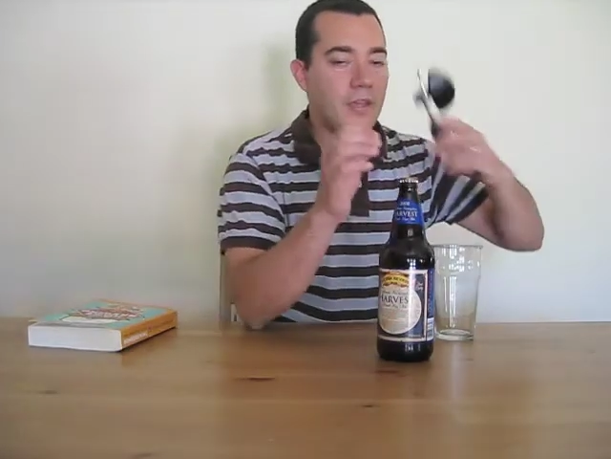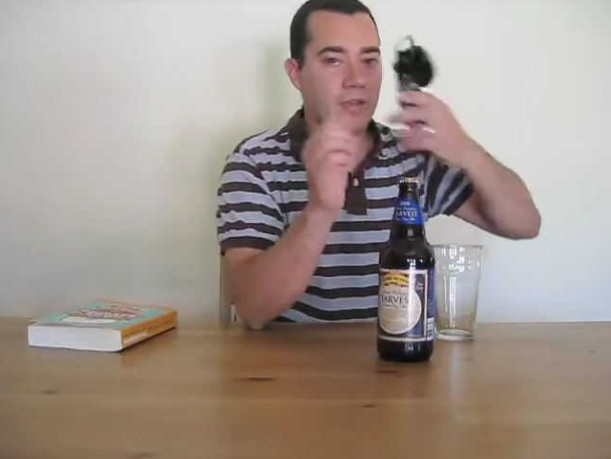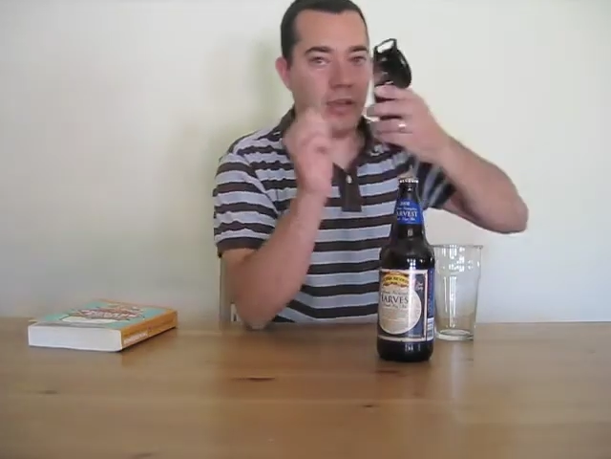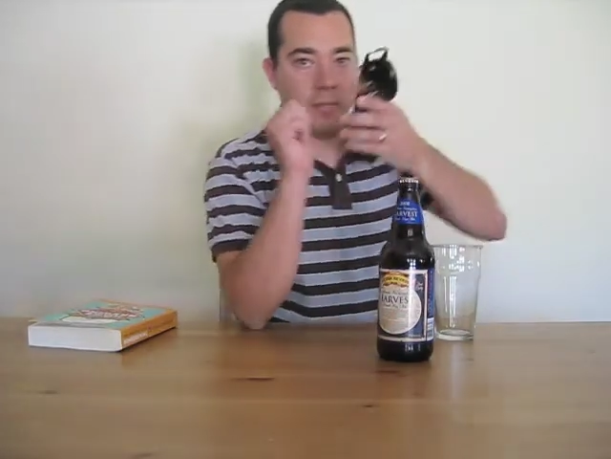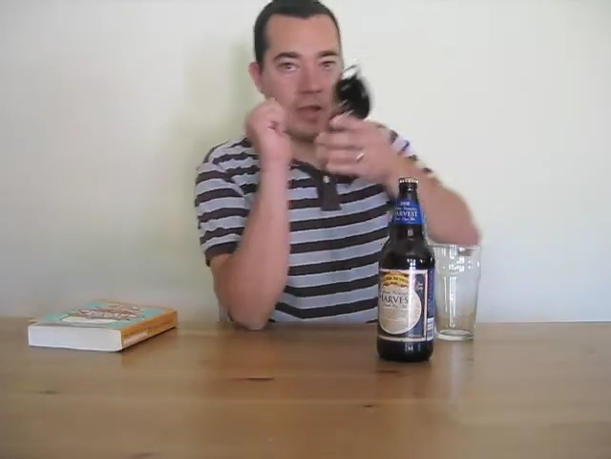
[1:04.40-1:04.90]

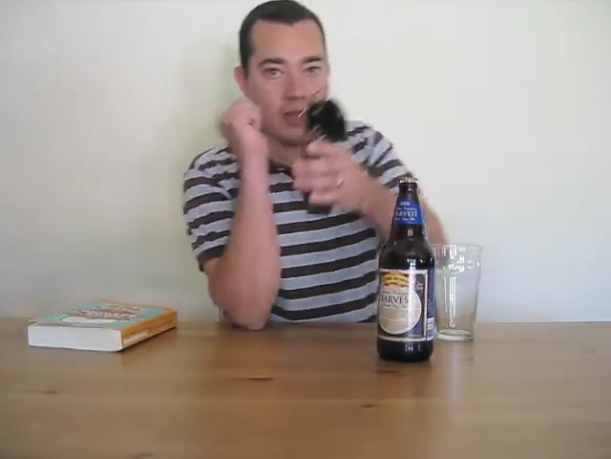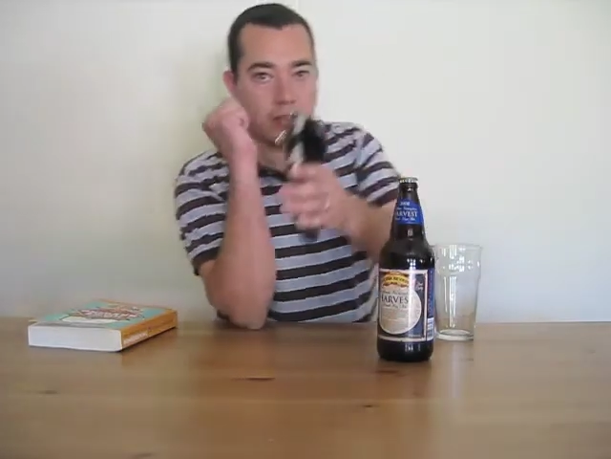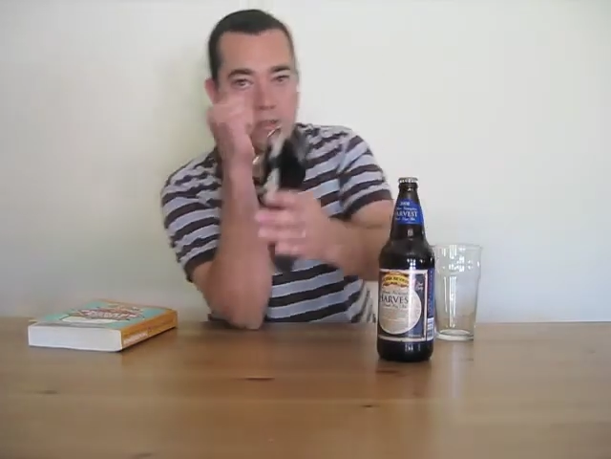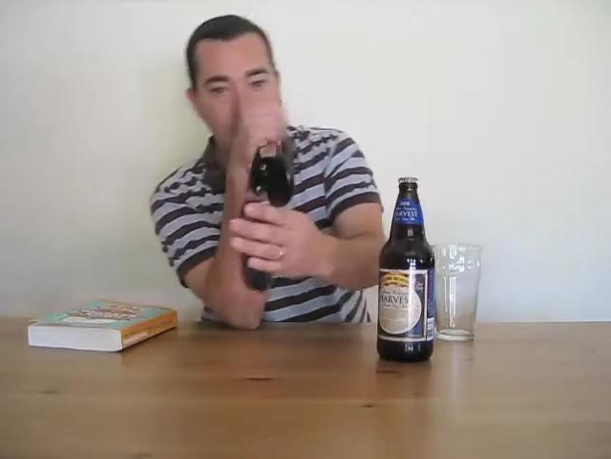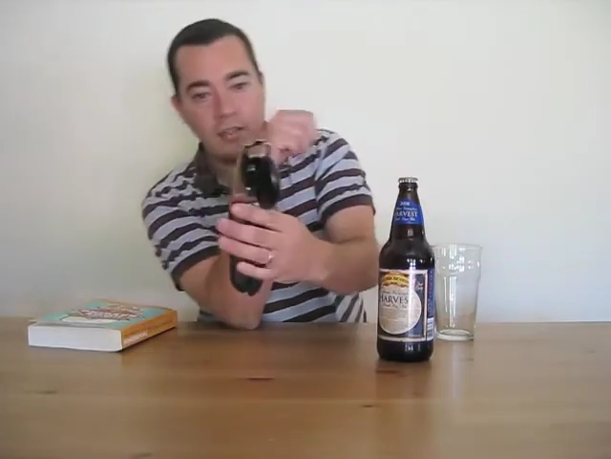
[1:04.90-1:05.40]
got my
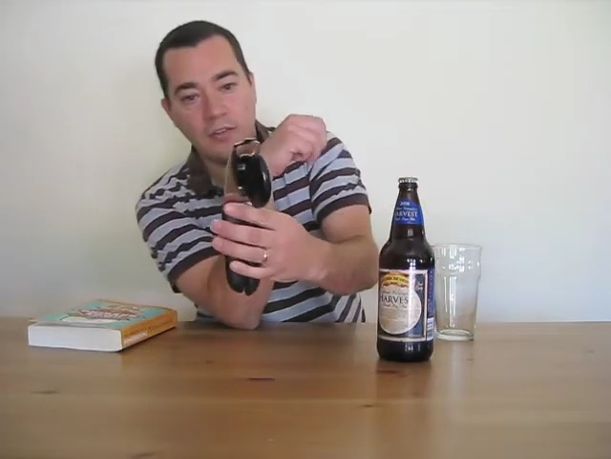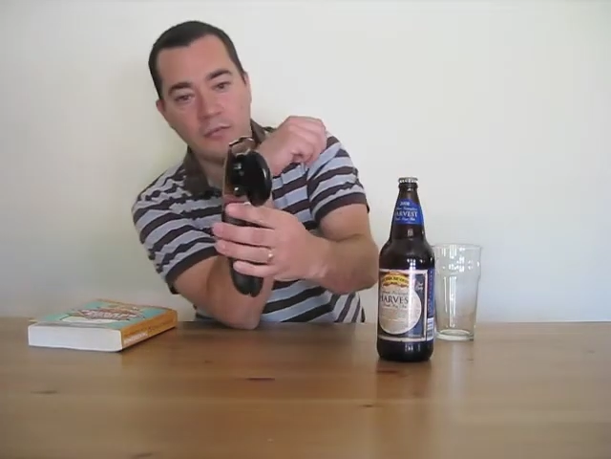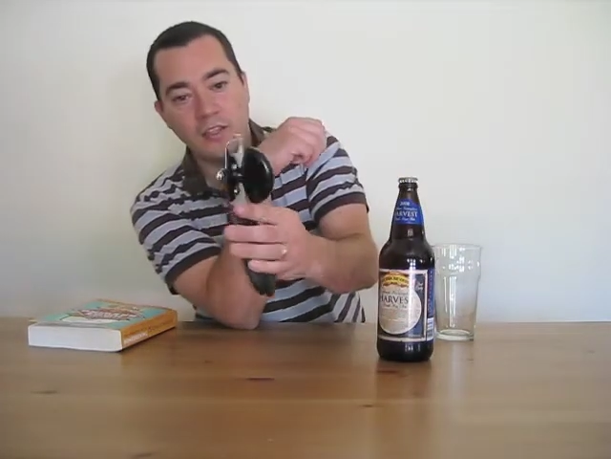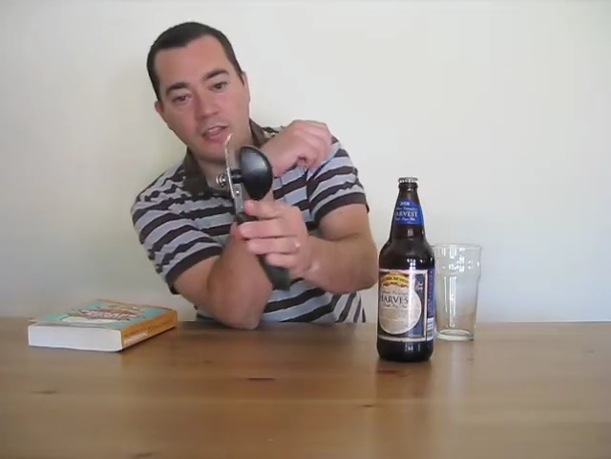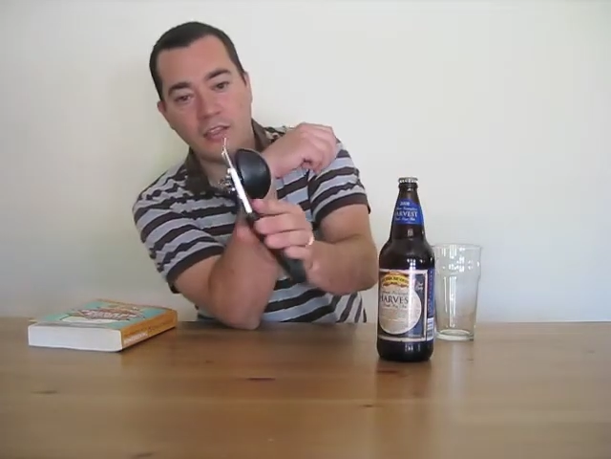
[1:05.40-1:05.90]

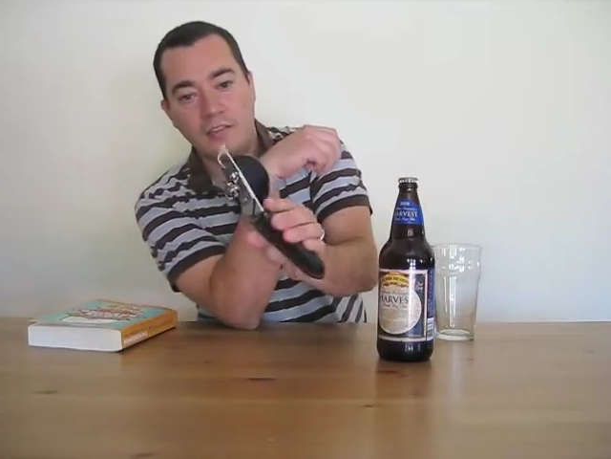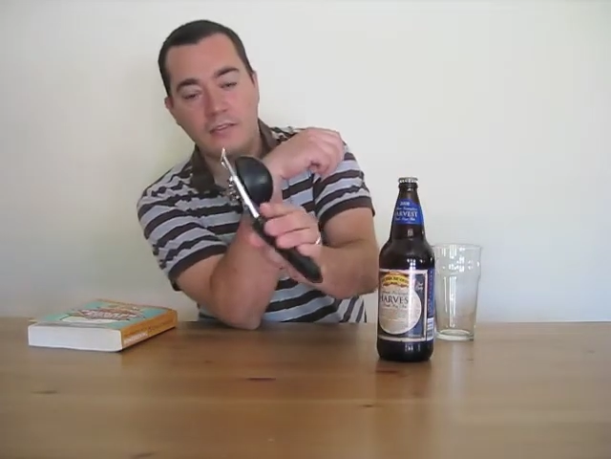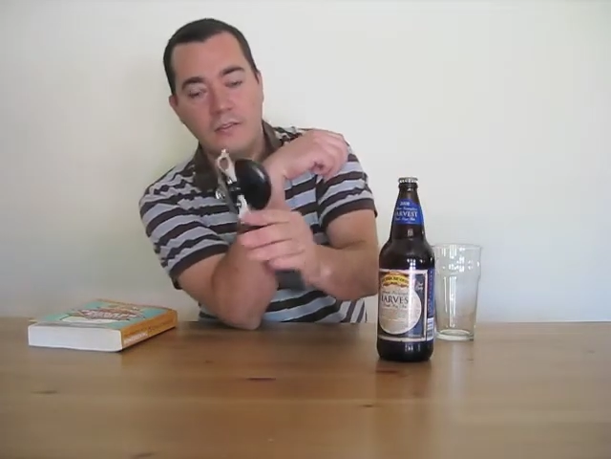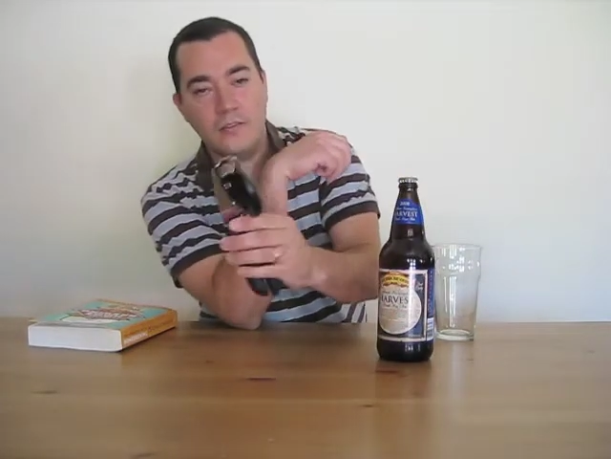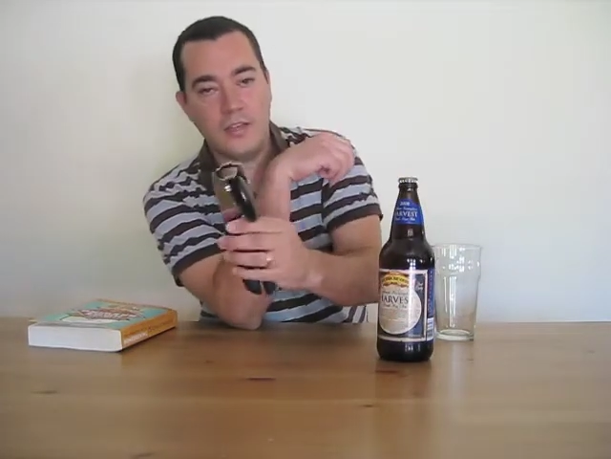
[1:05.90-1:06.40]
nifty,
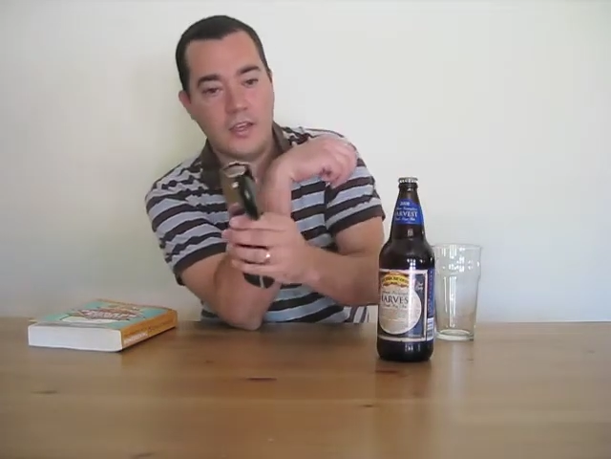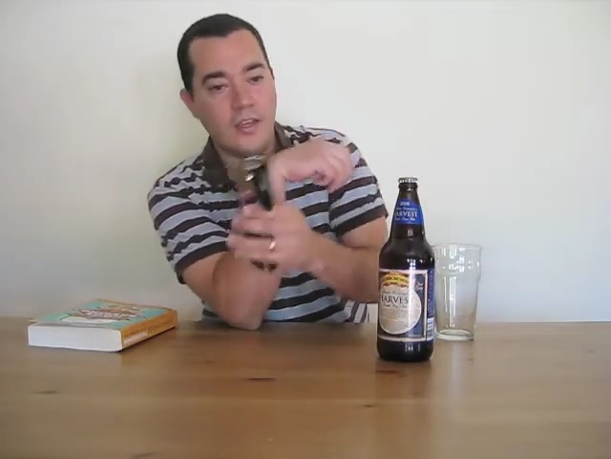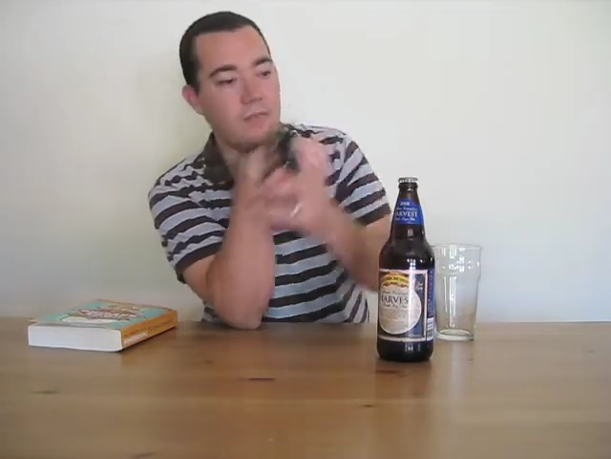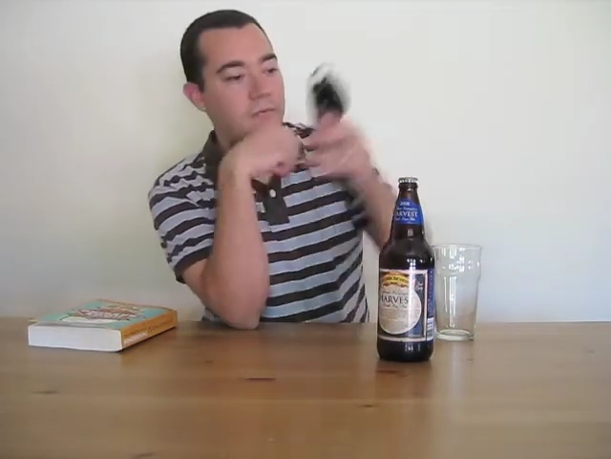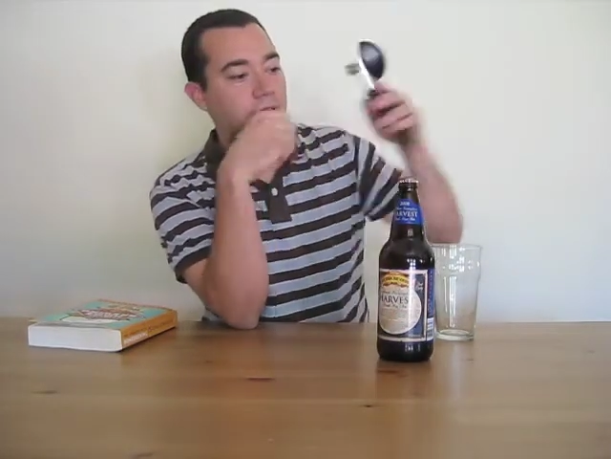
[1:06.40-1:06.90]

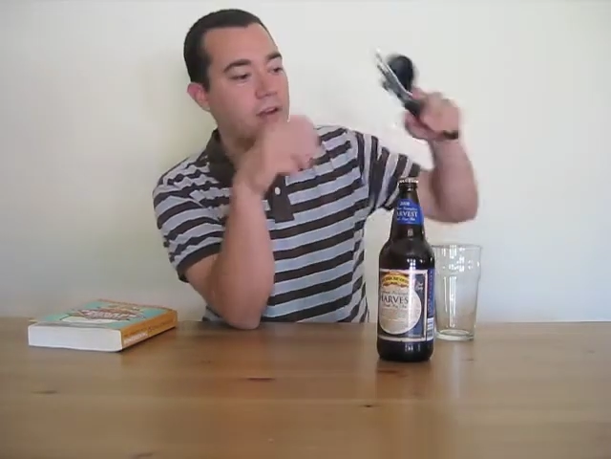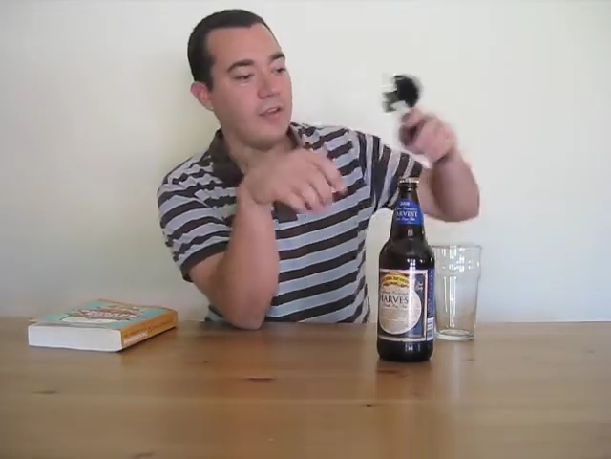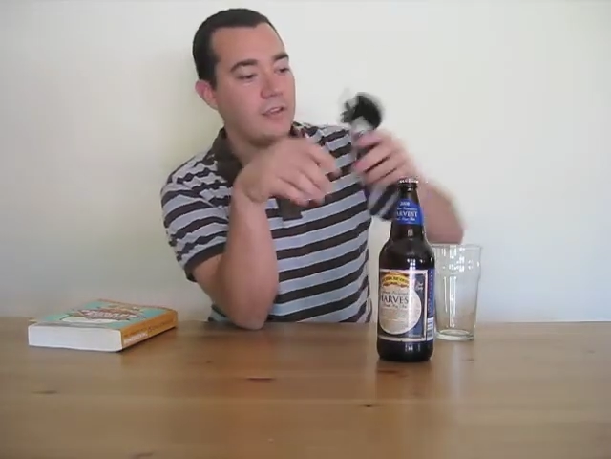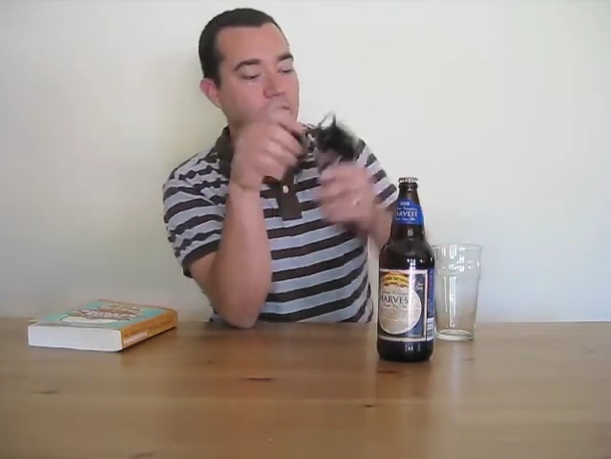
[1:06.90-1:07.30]
very